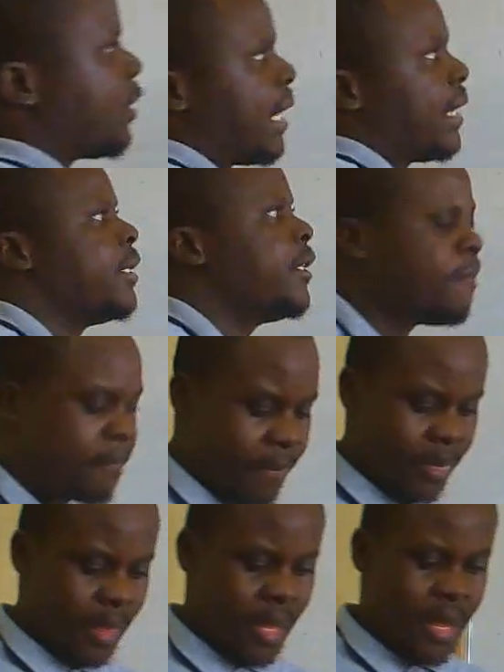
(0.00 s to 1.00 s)
Tandy.
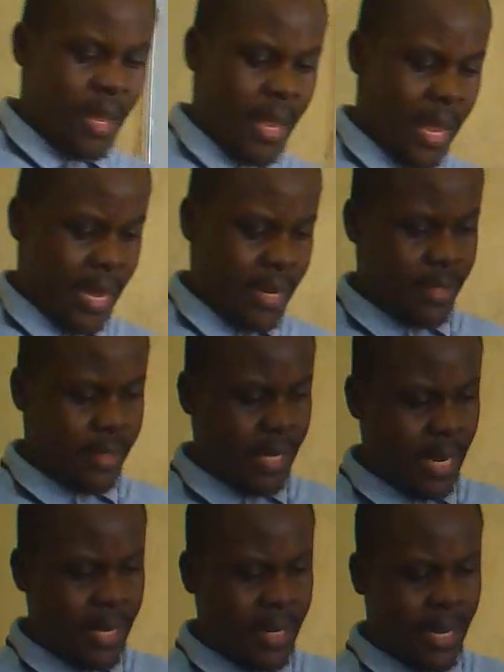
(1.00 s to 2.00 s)
And
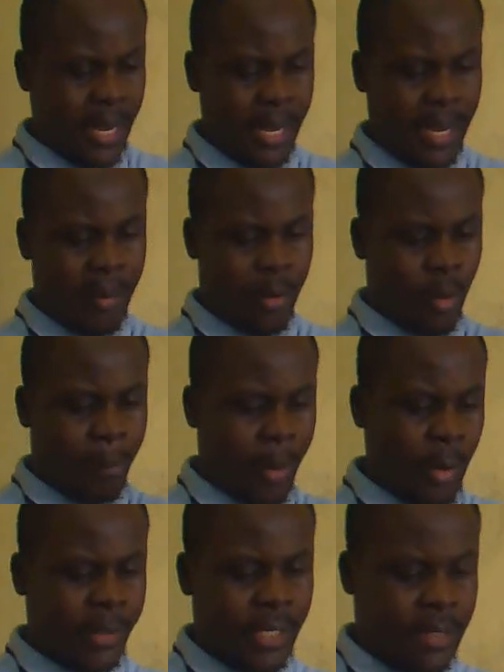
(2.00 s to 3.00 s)
then
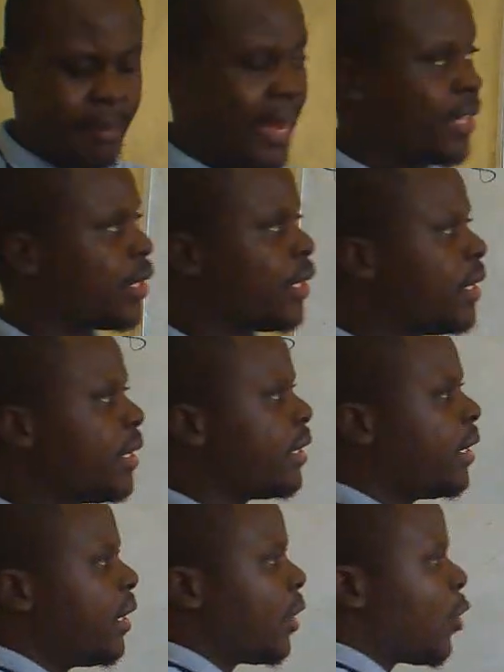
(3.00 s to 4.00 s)
compounded monthly,
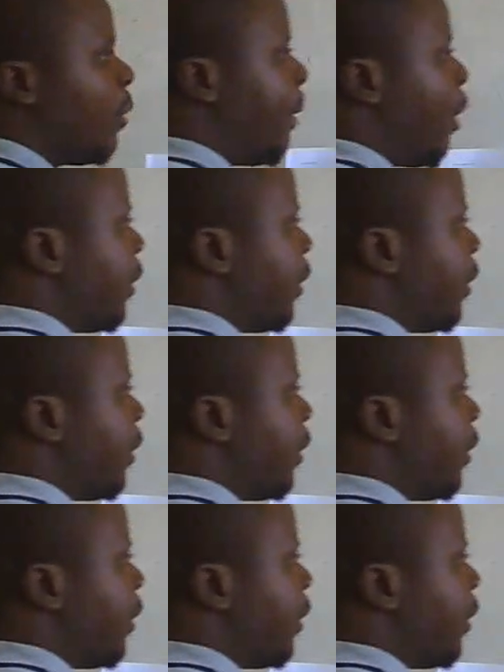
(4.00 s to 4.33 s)
which